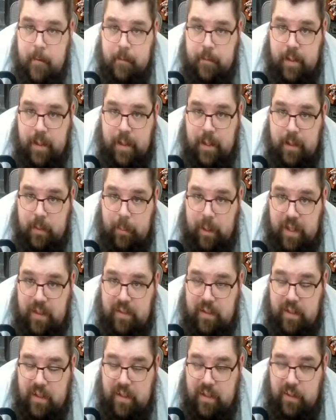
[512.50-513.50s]
Like,
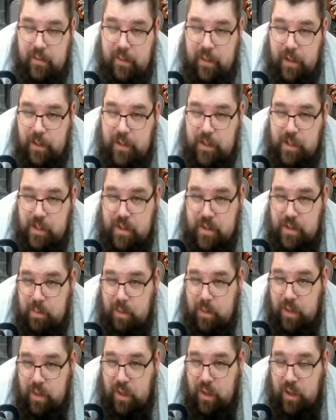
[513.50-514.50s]
basically functions
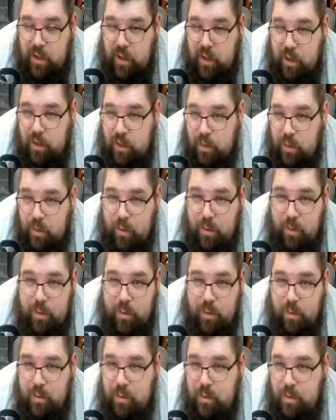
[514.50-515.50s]

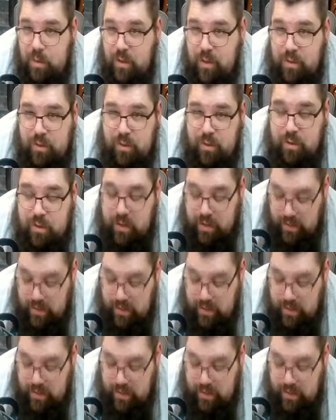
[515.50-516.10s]
below your sort of